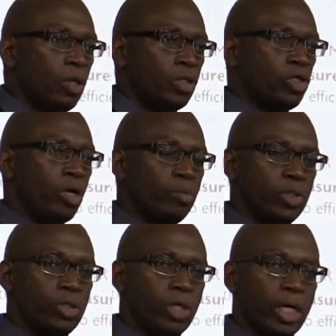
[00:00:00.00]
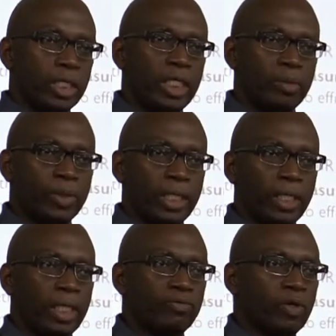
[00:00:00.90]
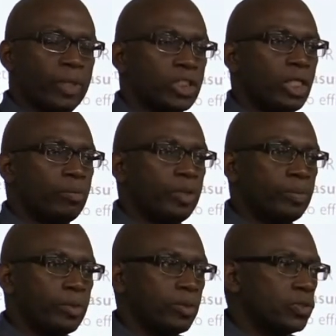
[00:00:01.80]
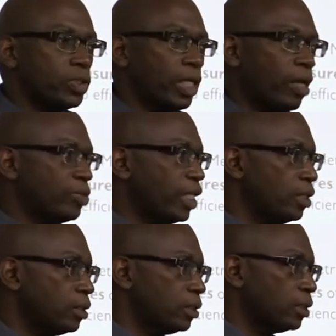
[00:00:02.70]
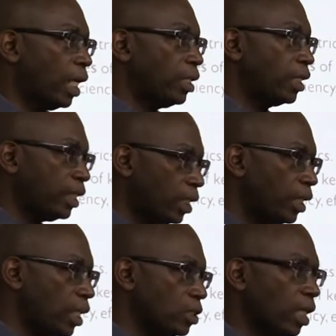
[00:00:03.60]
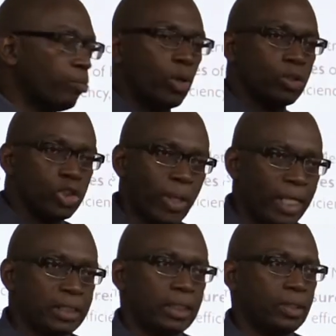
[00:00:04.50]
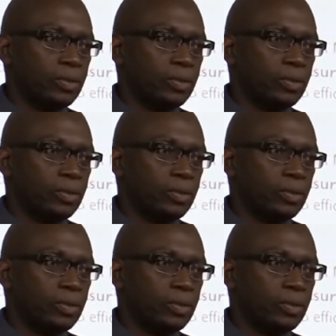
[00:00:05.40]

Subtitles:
You're keeping information on people's absence and attendance and punctuality.